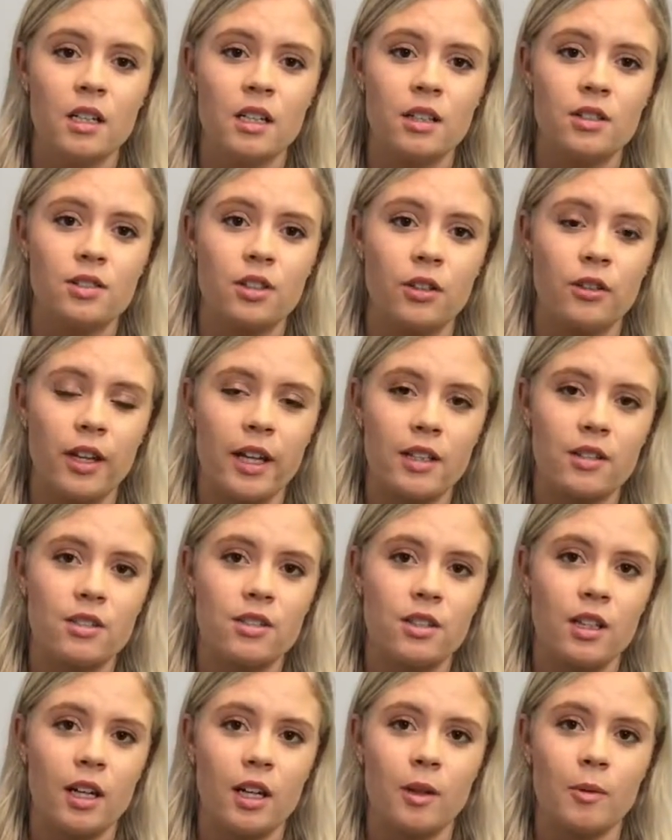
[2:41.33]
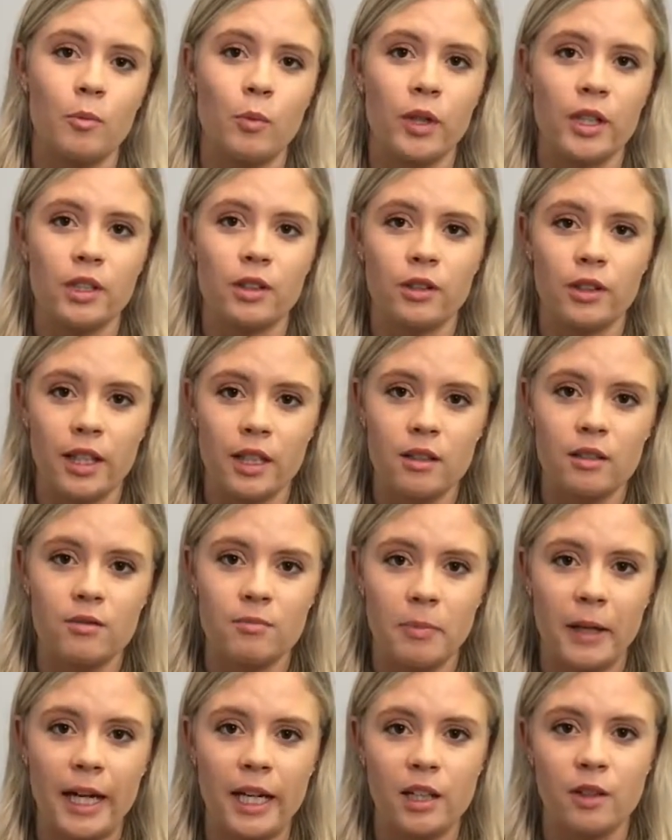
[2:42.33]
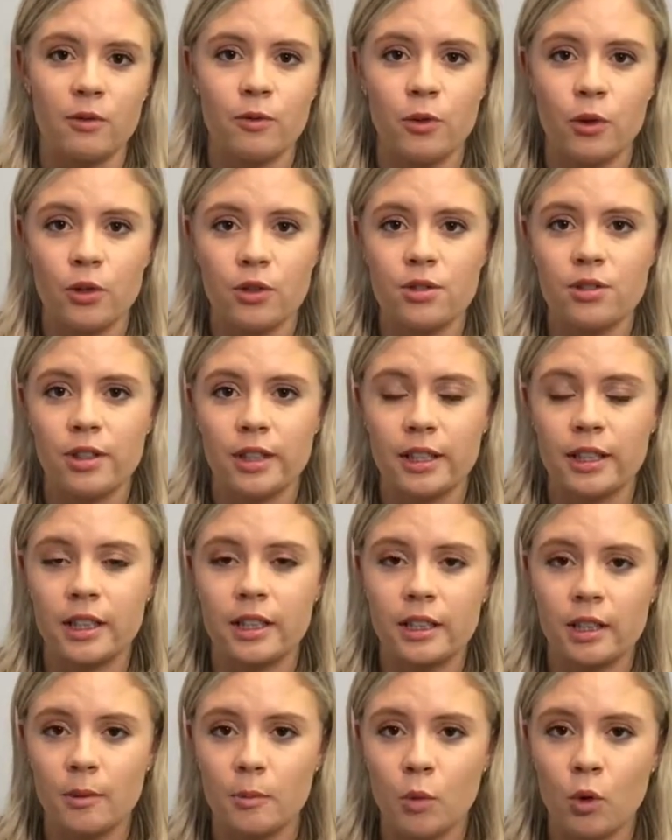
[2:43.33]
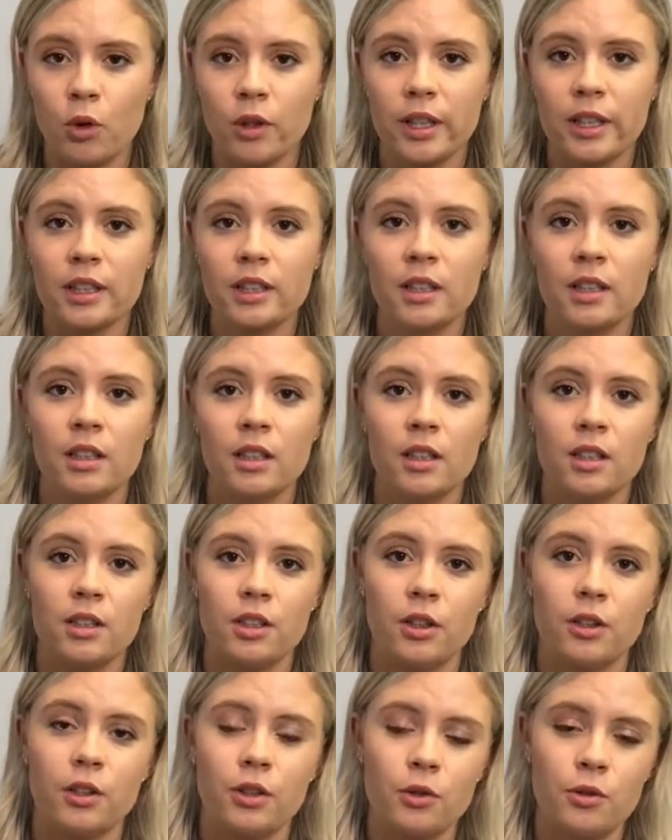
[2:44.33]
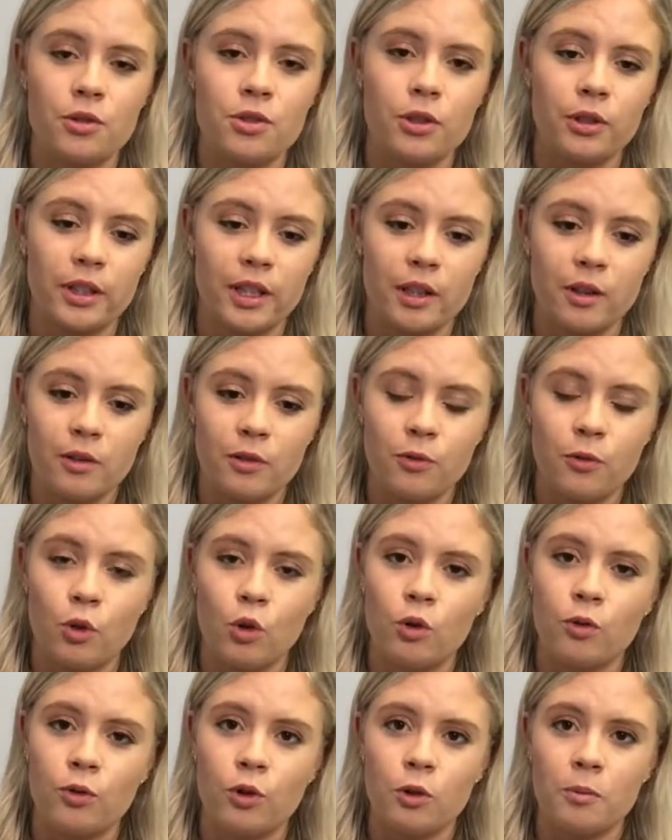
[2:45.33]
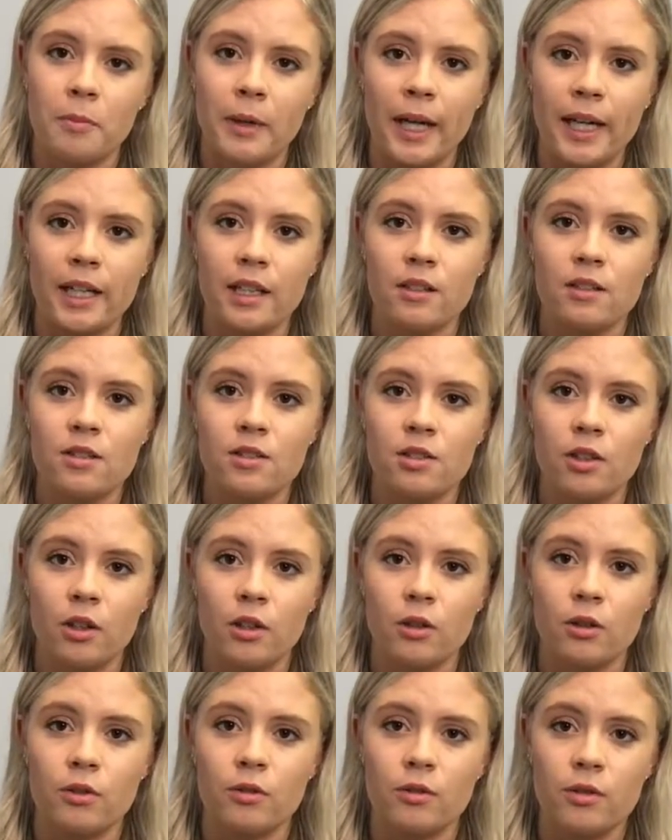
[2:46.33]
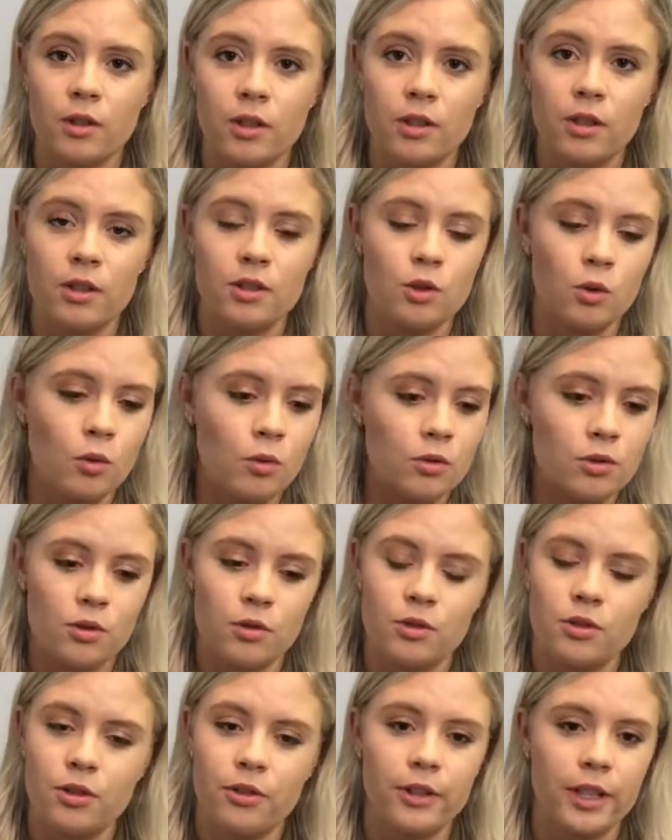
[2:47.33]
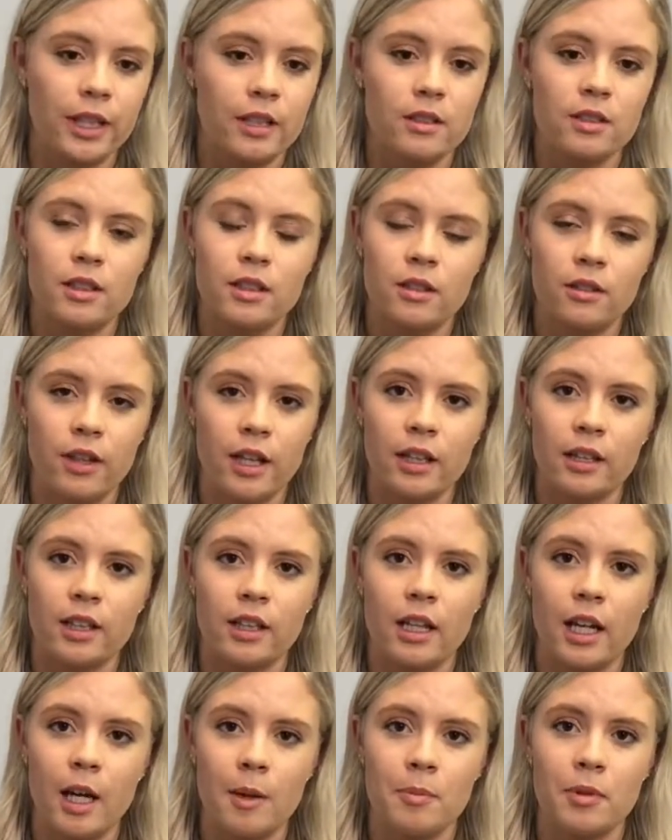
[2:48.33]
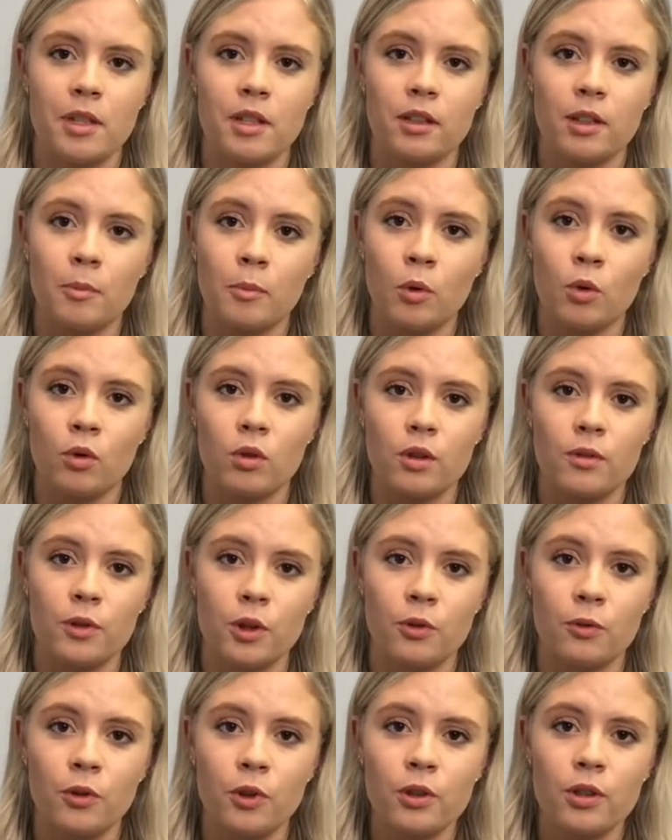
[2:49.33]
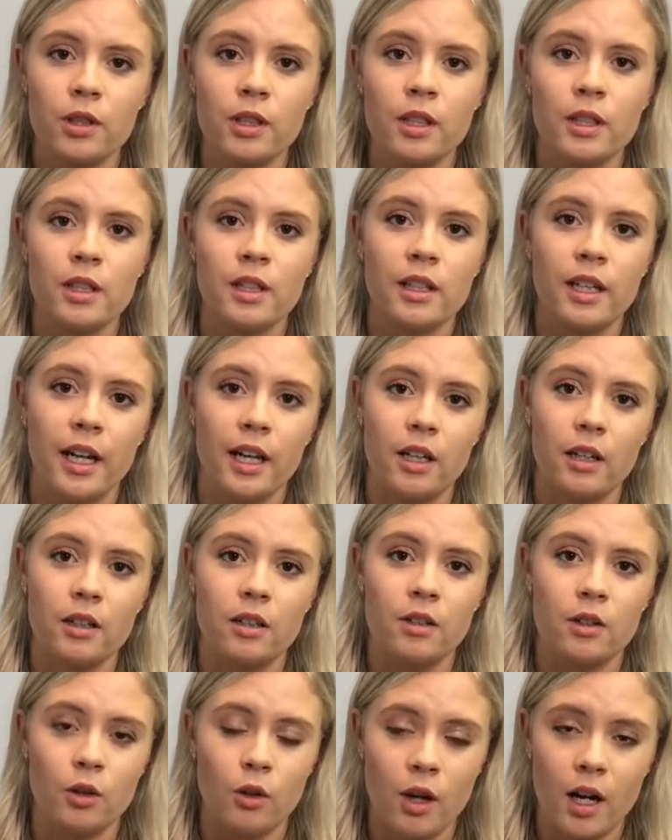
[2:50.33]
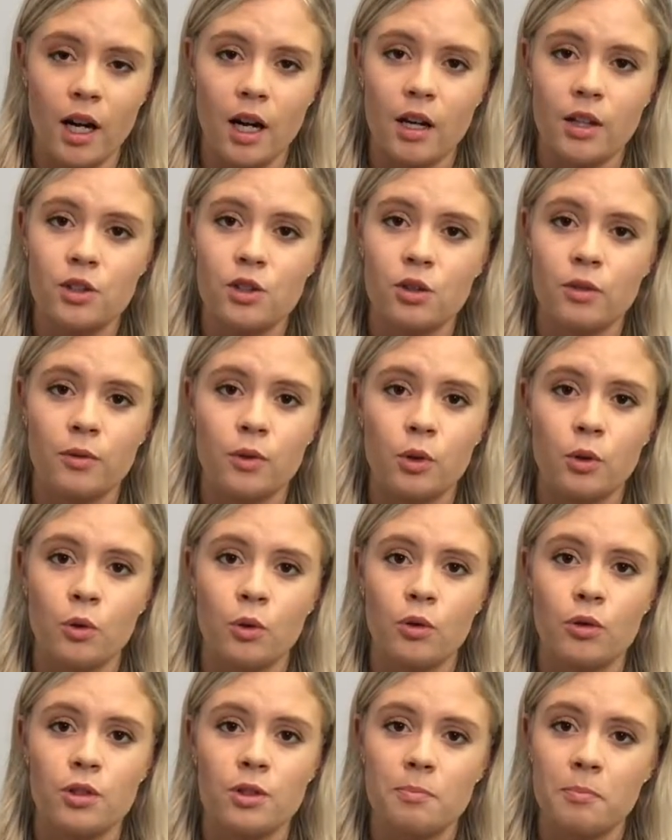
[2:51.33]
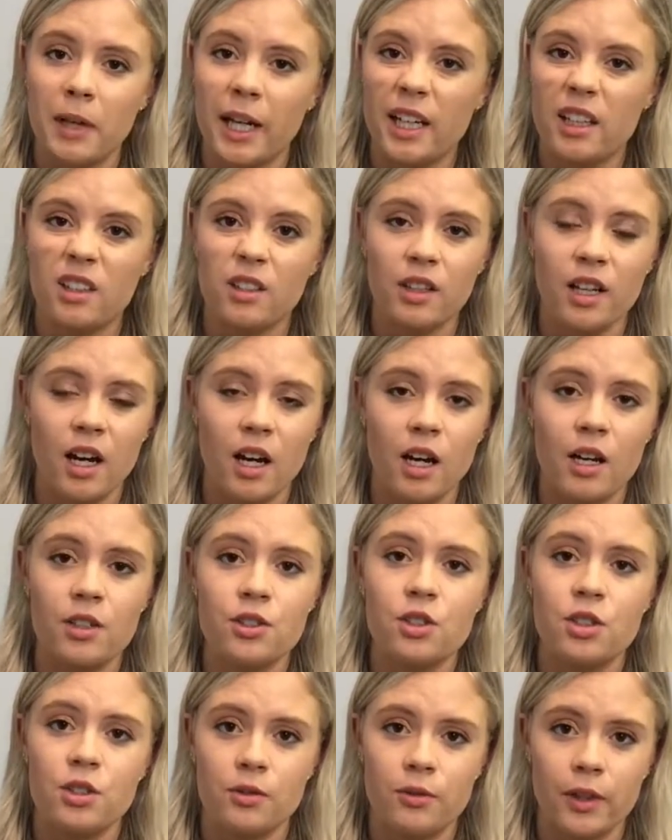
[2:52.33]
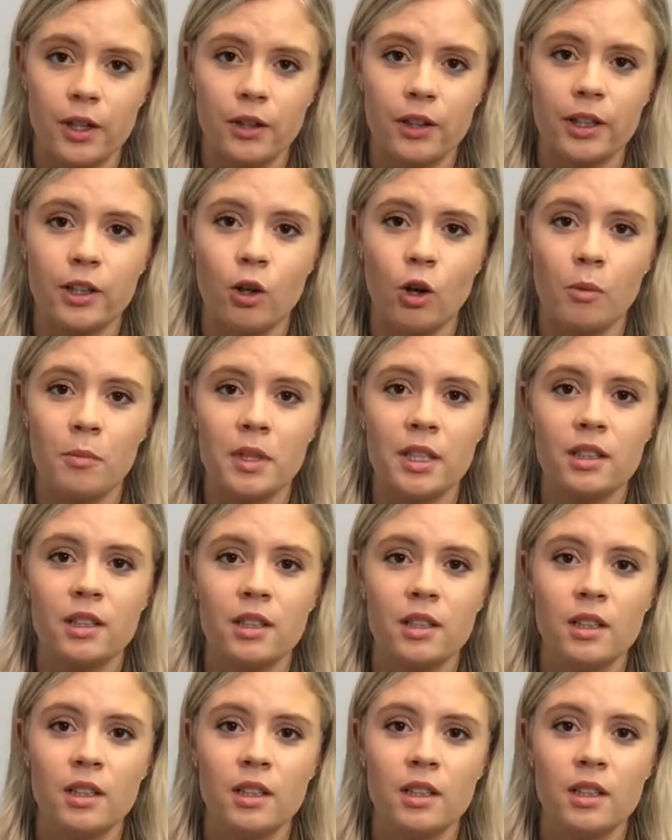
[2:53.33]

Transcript: So that's when you get pain first thing in the morning. You can also get forefoot pain, so there's all sorts of things that can happen in the ball of your foot. And your arch, of course, pain in the arch is very common,